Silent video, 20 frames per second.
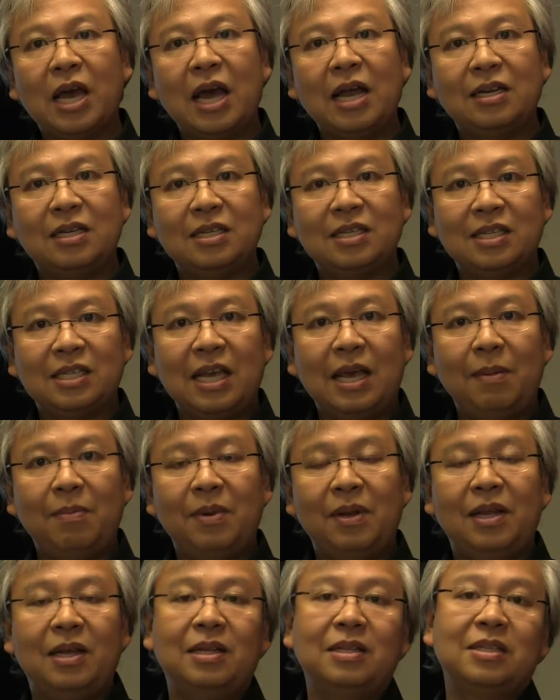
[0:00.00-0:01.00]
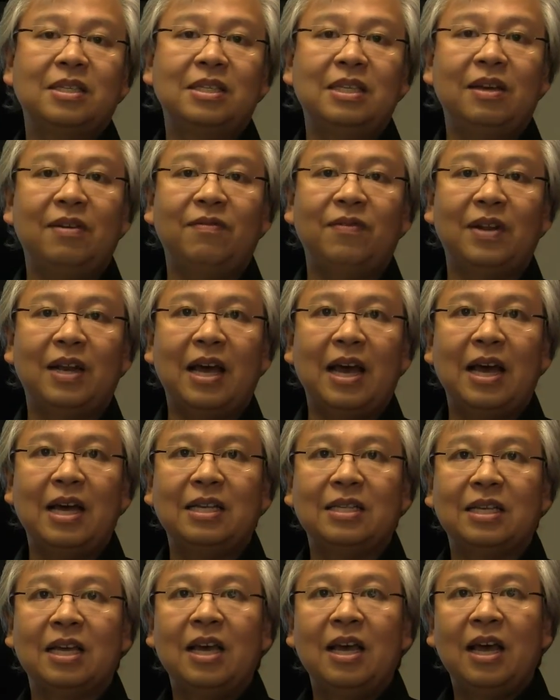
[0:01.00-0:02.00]
at, disable it, and see if it
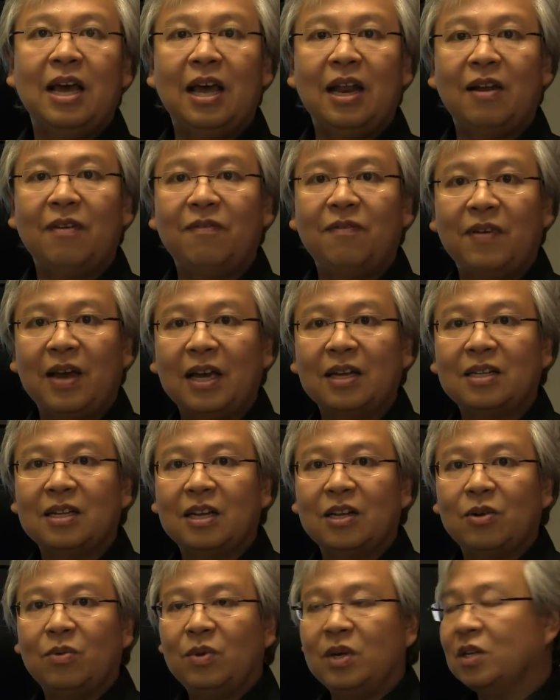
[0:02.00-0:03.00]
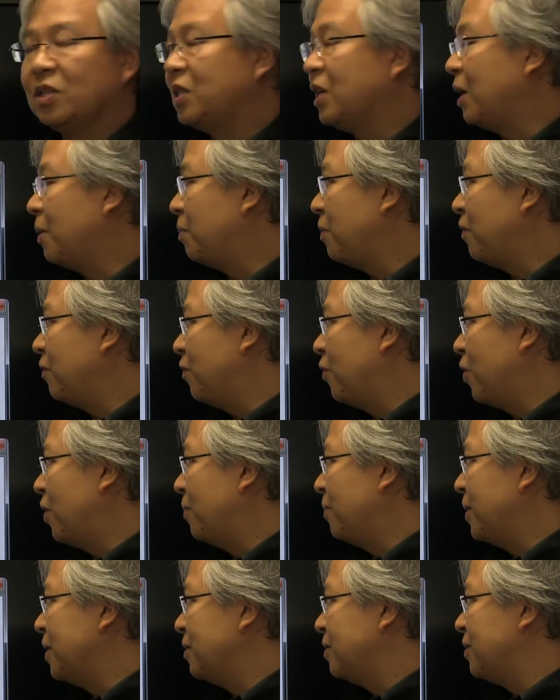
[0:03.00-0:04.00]
has an effect on your real-time
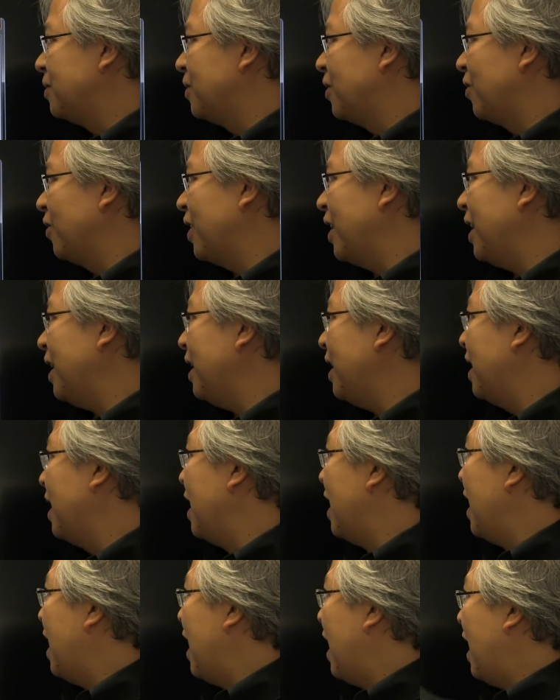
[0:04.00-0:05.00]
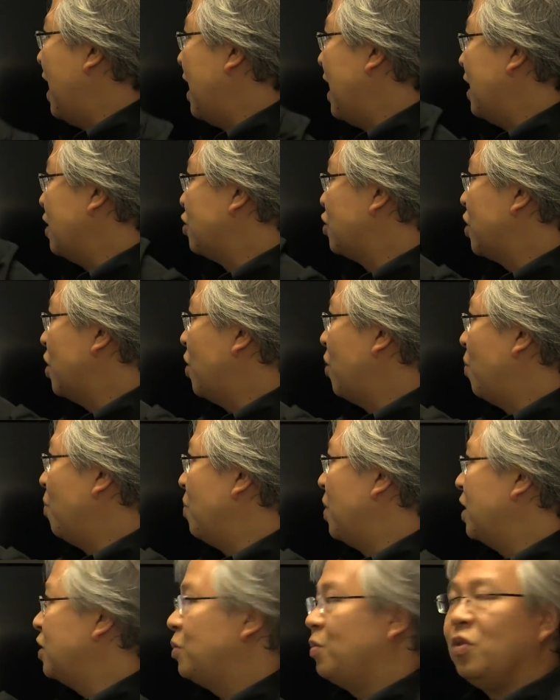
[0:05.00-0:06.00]
performance, okay? And then so
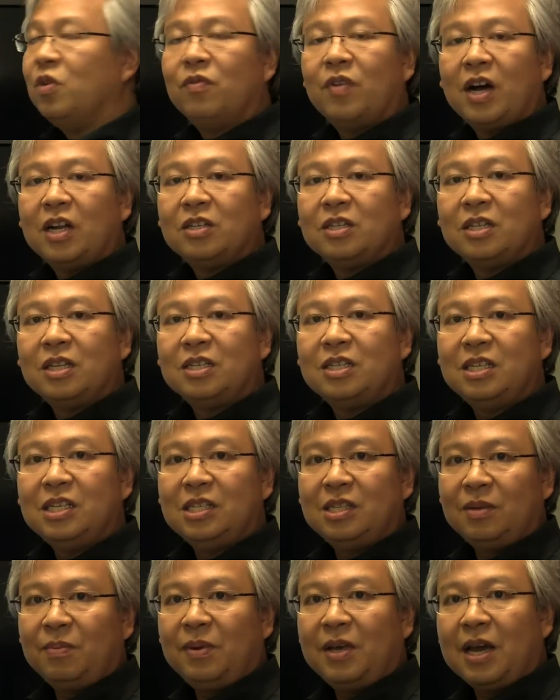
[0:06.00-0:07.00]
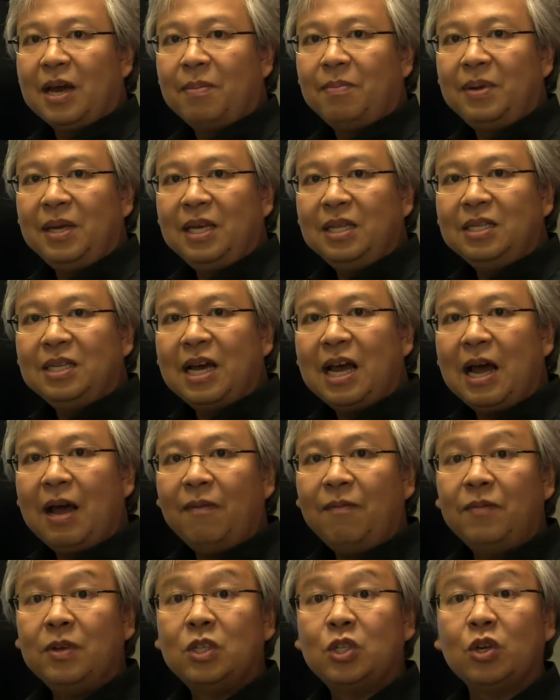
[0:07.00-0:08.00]
let's move on to the TCP IP
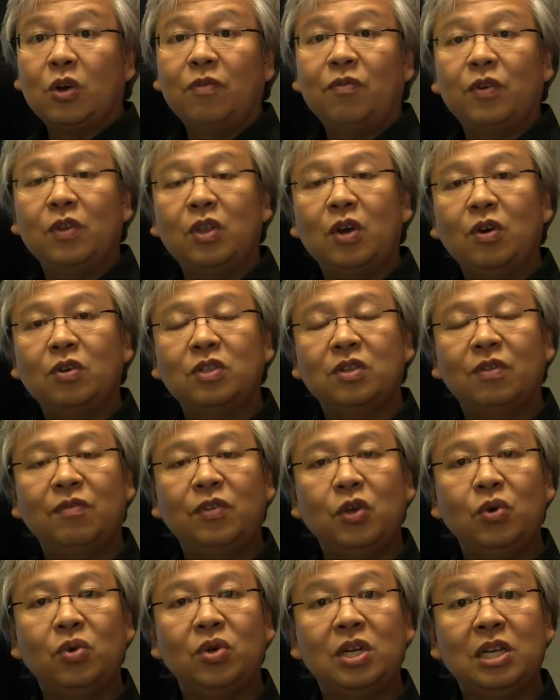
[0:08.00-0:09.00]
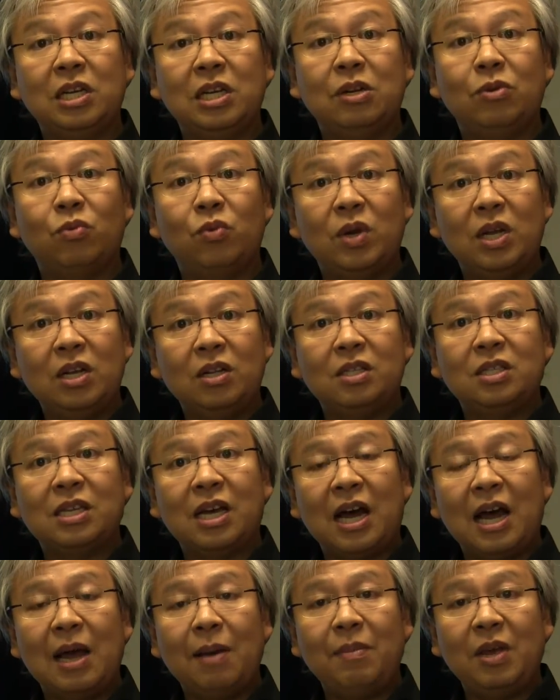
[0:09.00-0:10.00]
tab. So for those of you who need
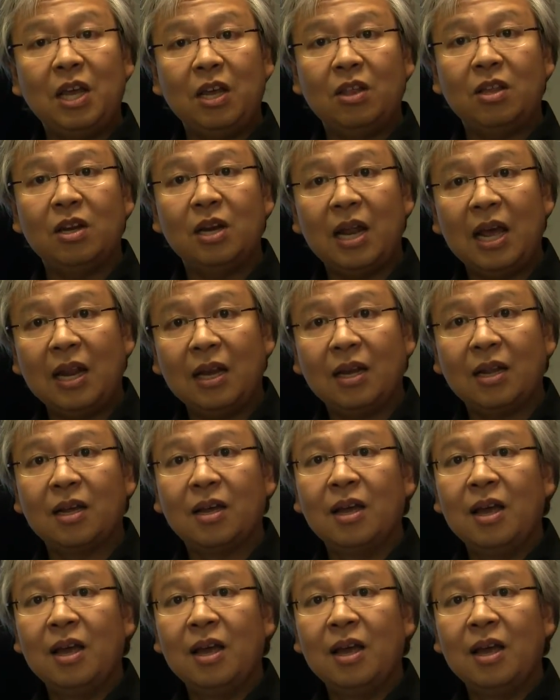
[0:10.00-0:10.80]
real-time Ethernet